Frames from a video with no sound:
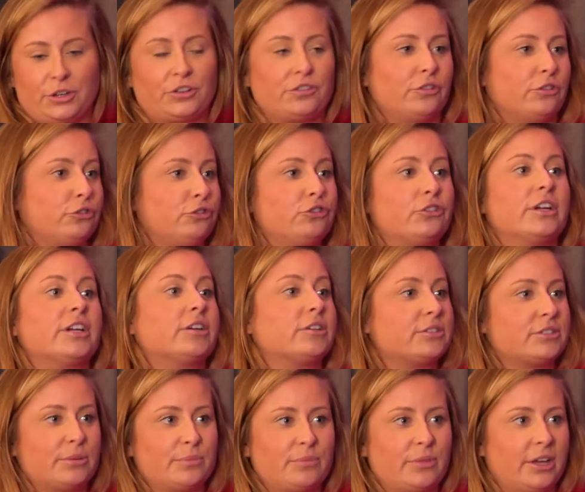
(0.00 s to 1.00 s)
reach for a drink
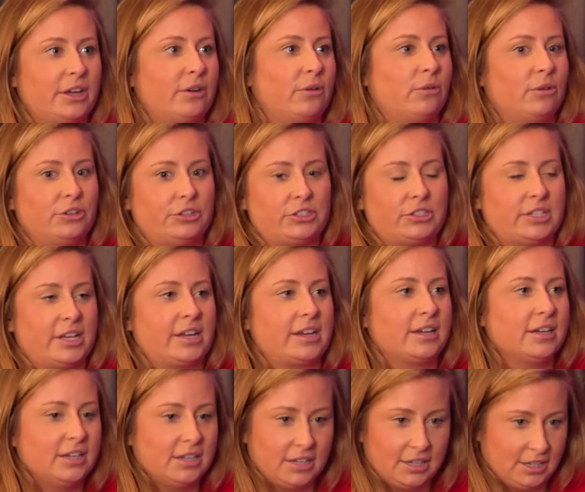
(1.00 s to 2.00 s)
or something, or just like,
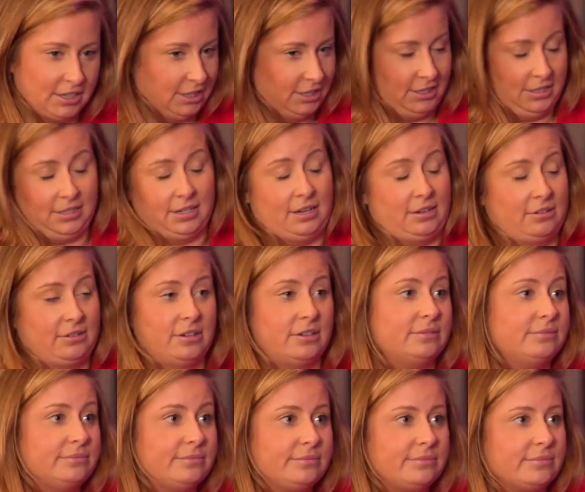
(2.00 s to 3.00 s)
I don't
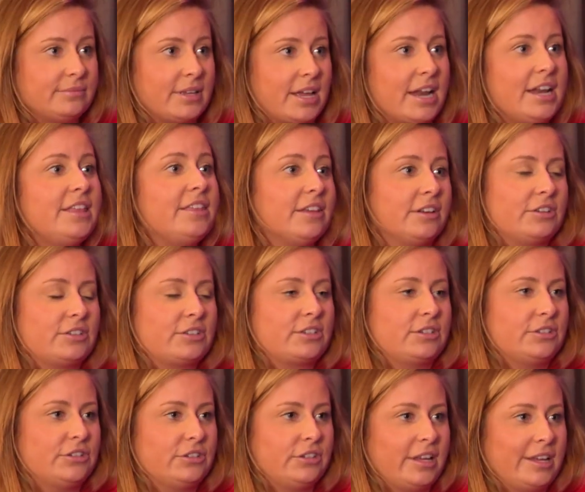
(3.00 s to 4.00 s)
know, anything, just
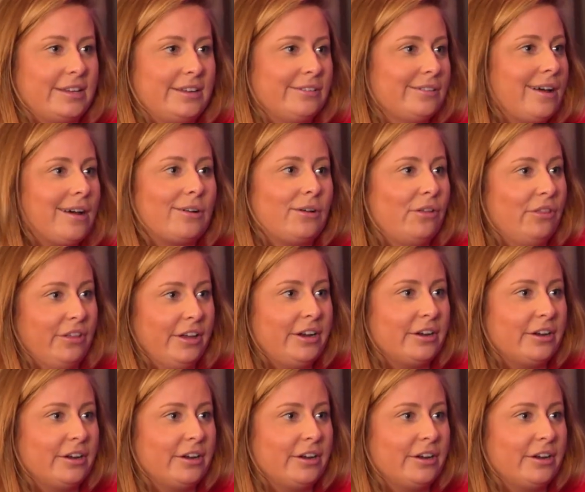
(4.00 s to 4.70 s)
because you're like, you're not all